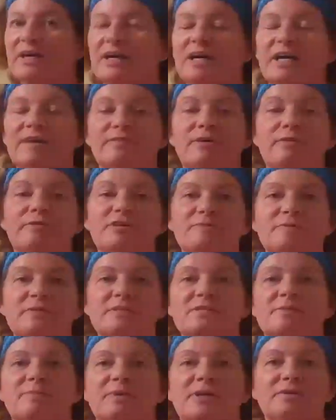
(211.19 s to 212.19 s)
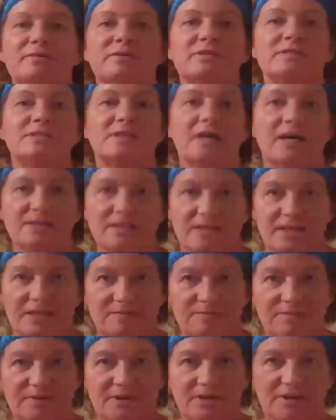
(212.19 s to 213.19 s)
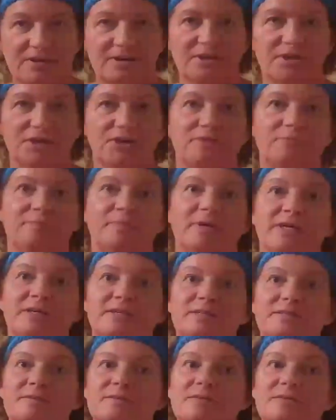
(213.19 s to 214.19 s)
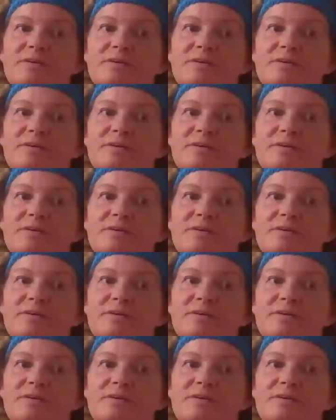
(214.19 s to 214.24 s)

I've always been somebody who has not taken very good care of my